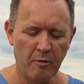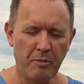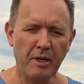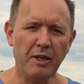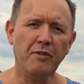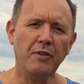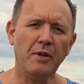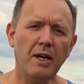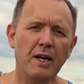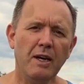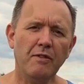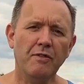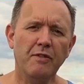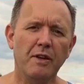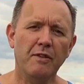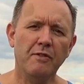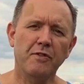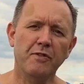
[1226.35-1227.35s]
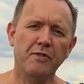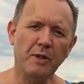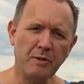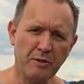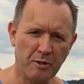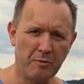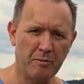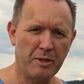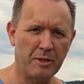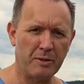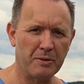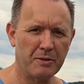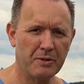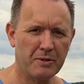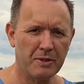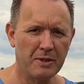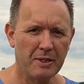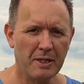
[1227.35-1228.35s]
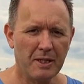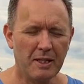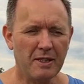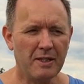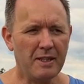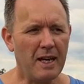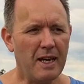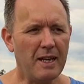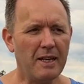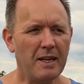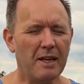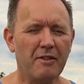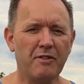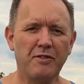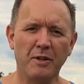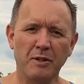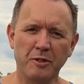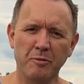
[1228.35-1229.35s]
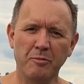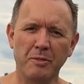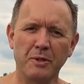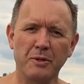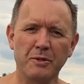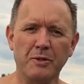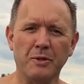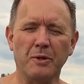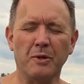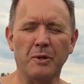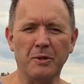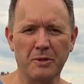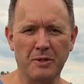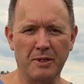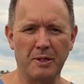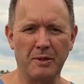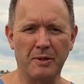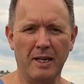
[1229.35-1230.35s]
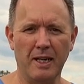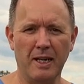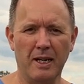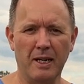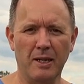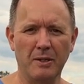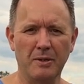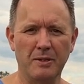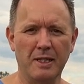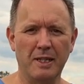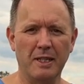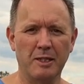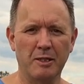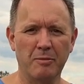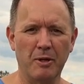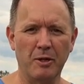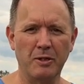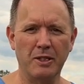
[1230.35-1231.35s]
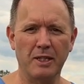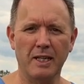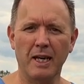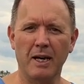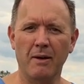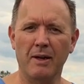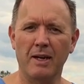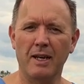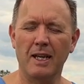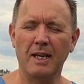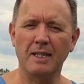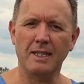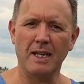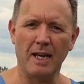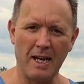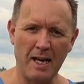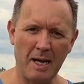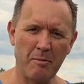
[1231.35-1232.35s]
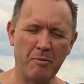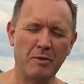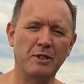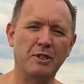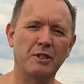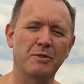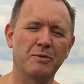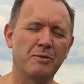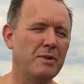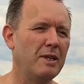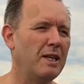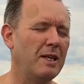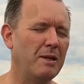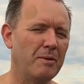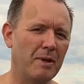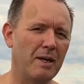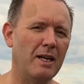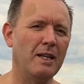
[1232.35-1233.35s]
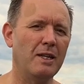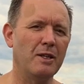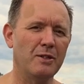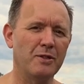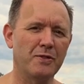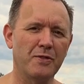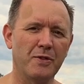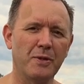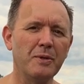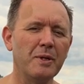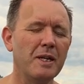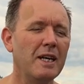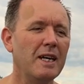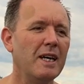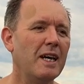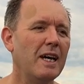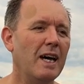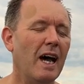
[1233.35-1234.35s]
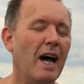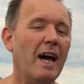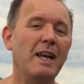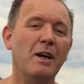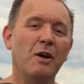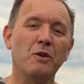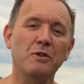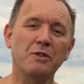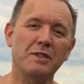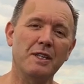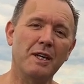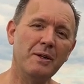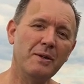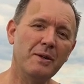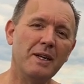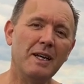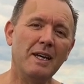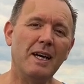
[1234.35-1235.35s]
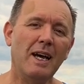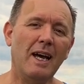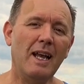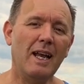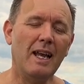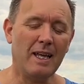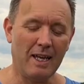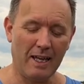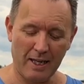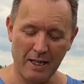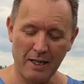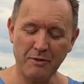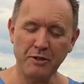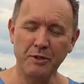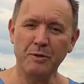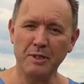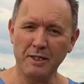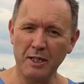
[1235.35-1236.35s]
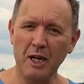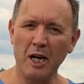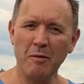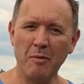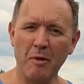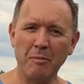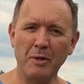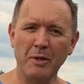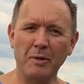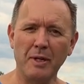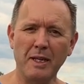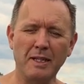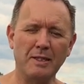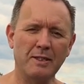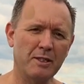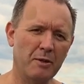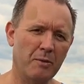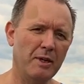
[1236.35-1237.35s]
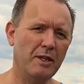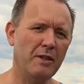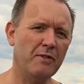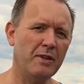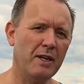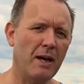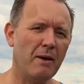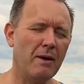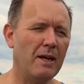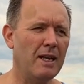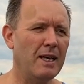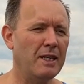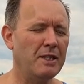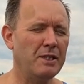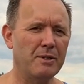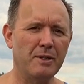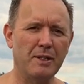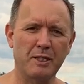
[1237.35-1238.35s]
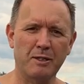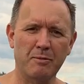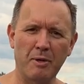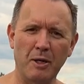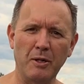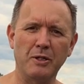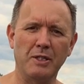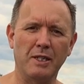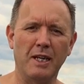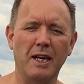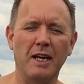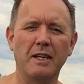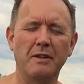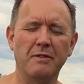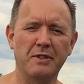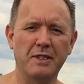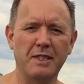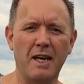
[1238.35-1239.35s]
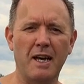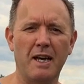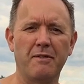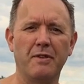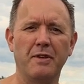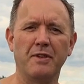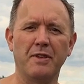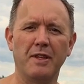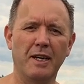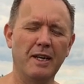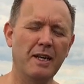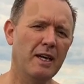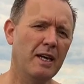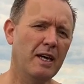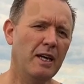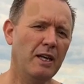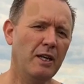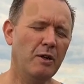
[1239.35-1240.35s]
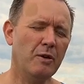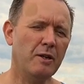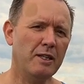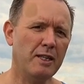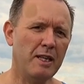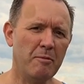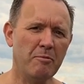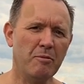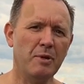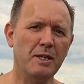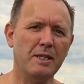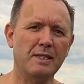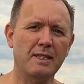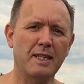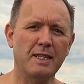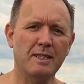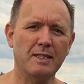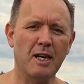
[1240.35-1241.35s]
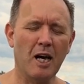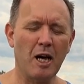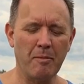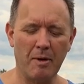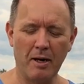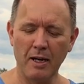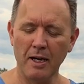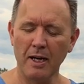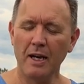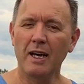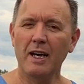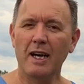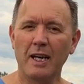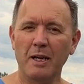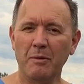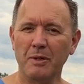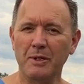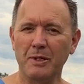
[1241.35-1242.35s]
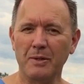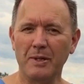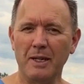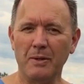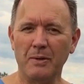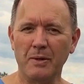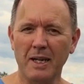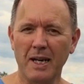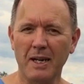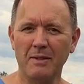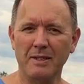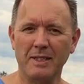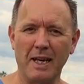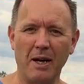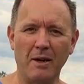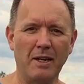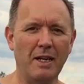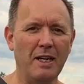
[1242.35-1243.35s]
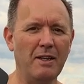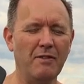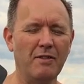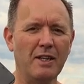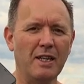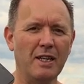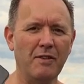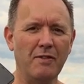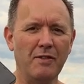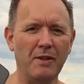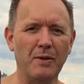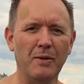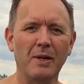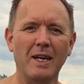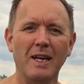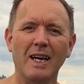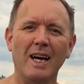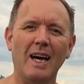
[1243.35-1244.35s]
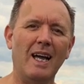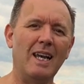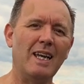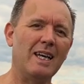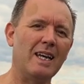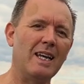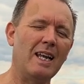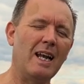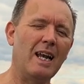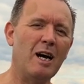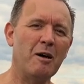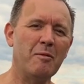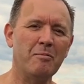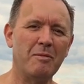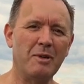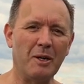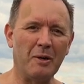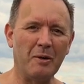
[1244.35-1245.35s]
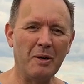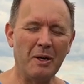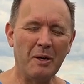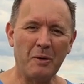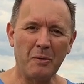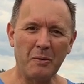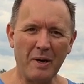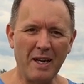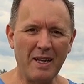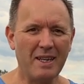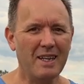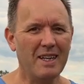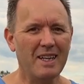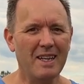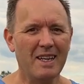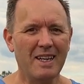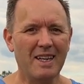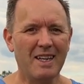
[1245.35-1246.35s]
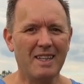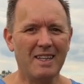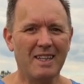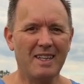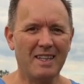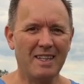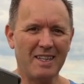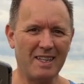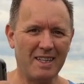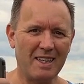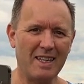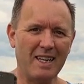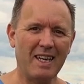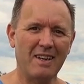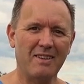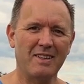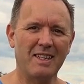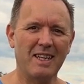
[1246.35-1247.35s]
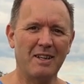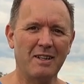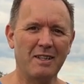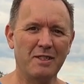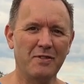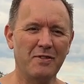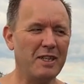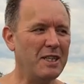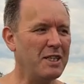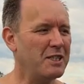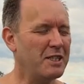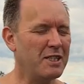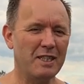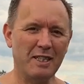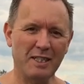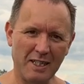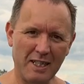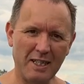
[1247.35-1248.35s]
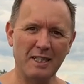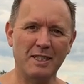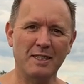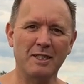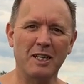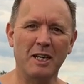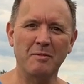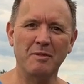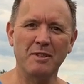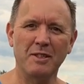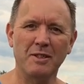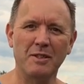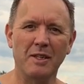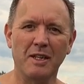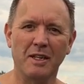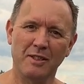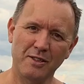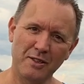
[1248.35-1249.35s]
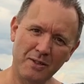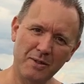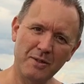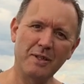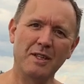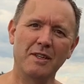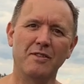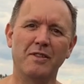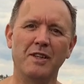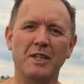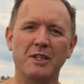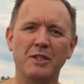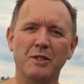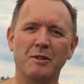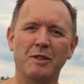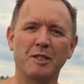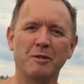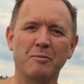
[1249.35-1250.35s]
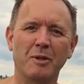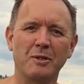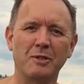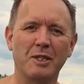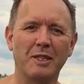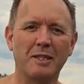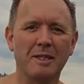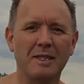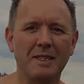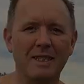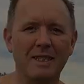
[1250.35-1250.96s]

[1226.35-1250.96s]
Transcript: But if you have Photopills, then Photopills also includes an exposure calculator app, which is really, really useful. And it also, it gives you a timer built in. So when you've calculated your exposure and you've set everything, you can then press their timer and it will do a little countdown and even give you a little alarm bell when the countdown has finished and it's time to finish your exposure.